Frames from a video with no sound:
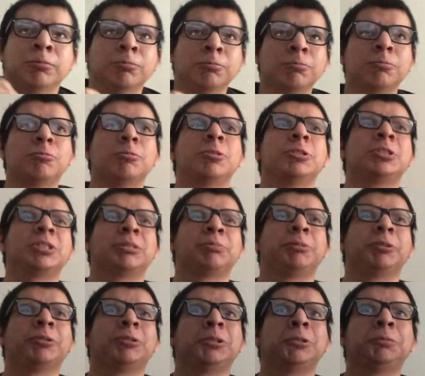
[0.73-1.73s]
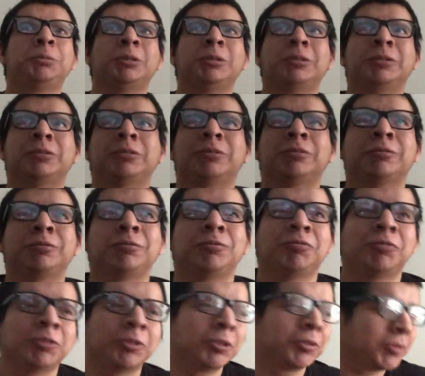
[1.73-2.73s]
What's up, YouTube?
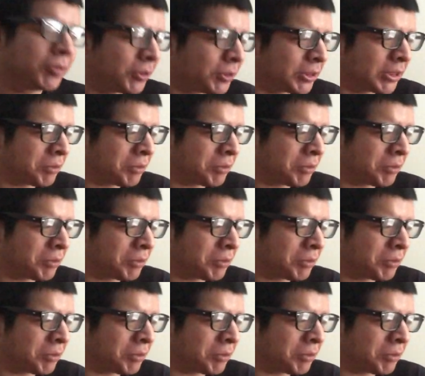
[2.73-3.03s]
For this first